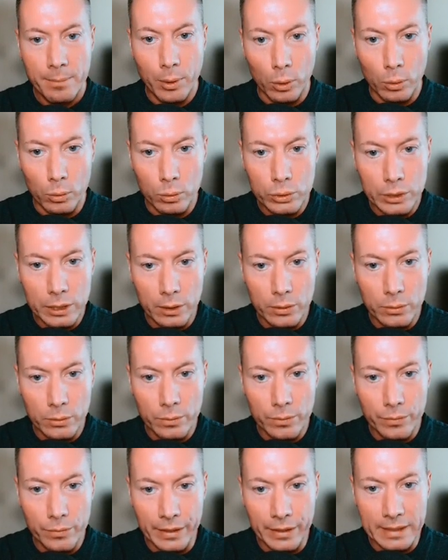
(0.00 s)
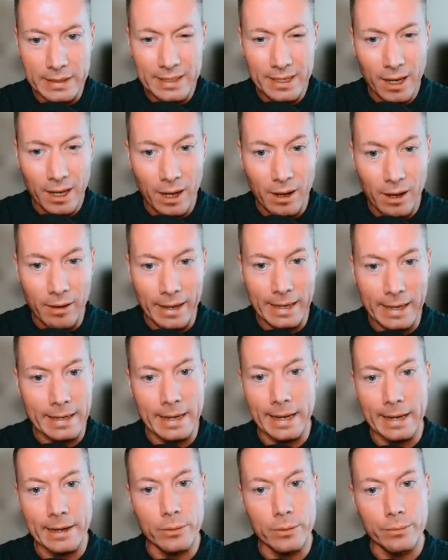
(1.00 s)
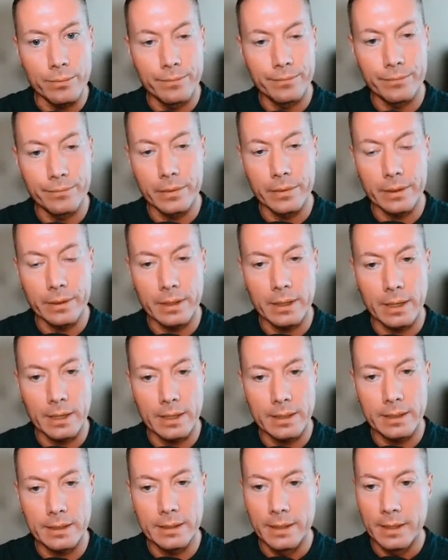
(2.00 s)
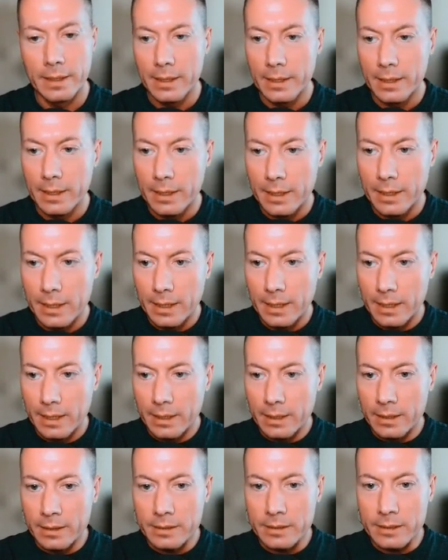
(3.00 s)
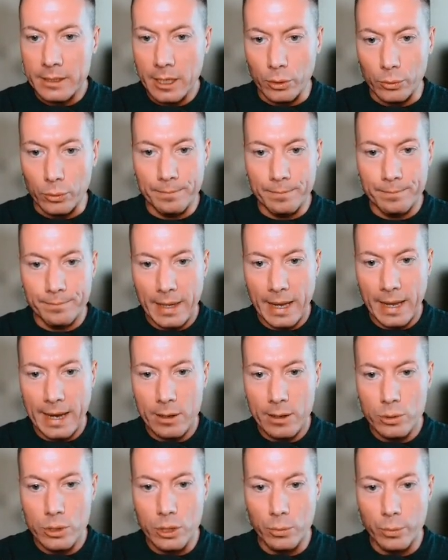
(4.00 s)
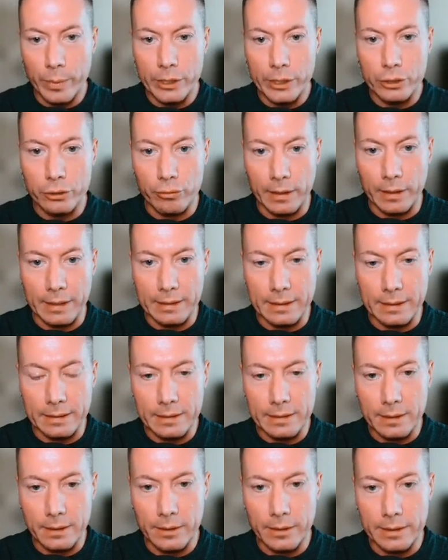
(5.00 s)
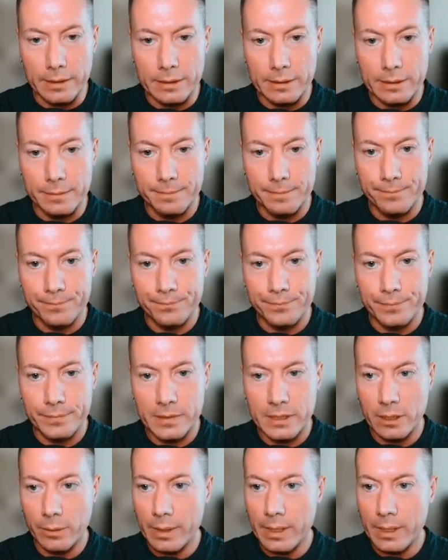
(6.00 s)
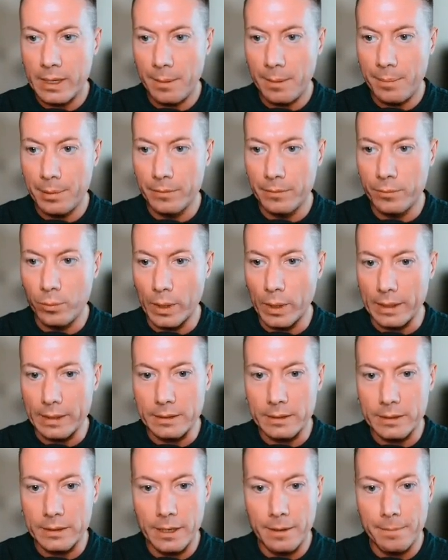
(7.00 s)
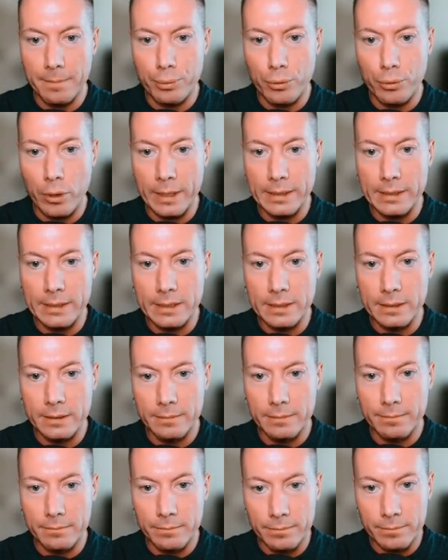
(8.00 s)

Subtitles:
but also this high now. Okay, so how can we trade this, guys? So a couple of ways. Yeah, price